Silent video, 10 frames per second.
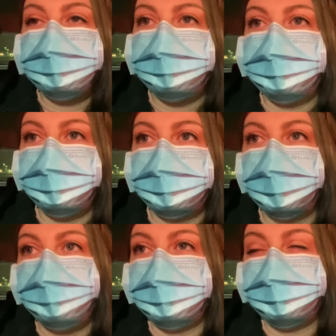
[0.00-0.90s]
even though we
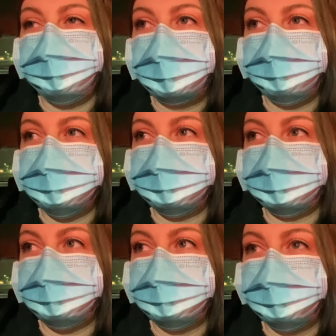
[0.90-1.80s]
got one from
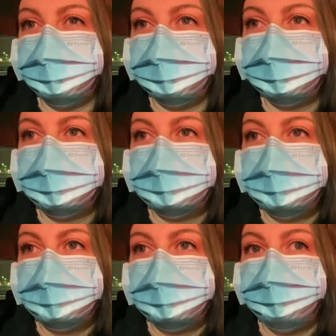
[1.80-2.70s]
Amazon too.
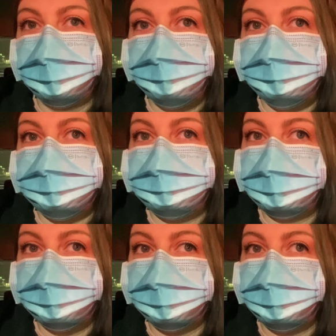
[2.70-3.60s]
But you just
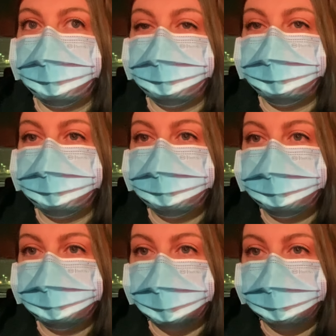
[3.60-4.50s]
never know
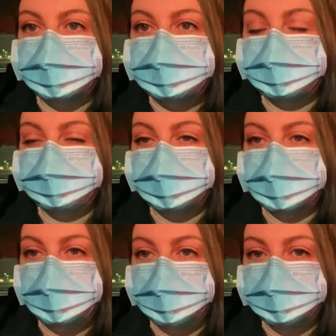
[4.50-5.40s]
like what's gonna work
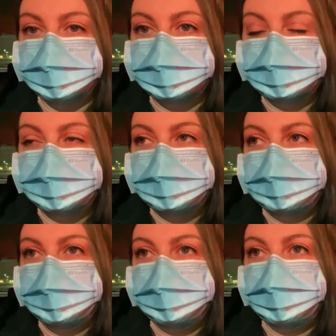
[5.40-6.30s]
out.
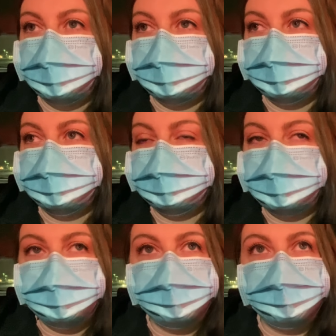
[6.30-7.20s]
And
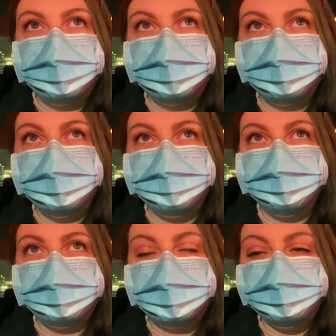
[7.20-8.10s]
now I am
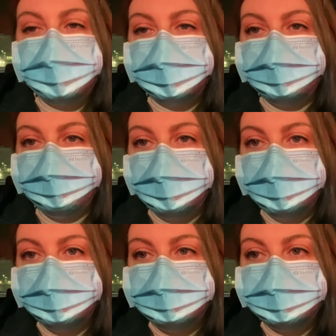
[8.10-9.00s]
at Jack in the
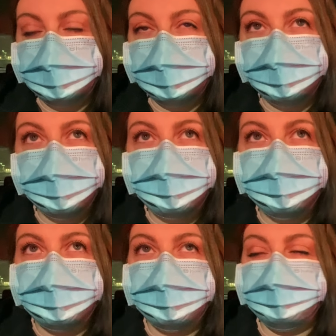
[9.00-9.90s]
Box getting curly
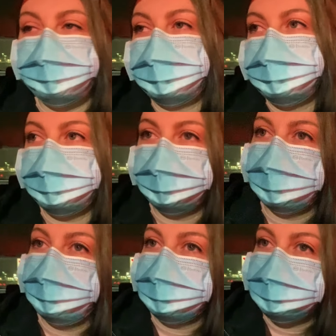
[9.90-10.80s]
fries because I'm
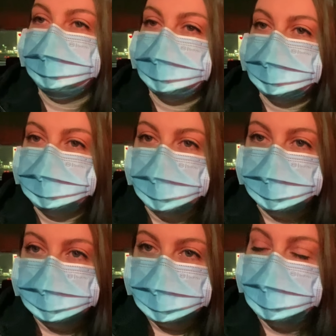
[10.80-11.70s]
craving something
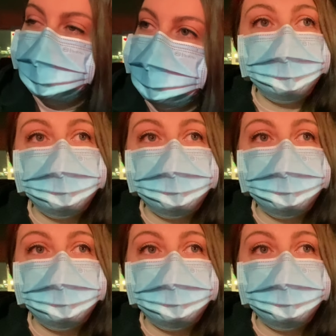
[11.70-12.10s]
salty,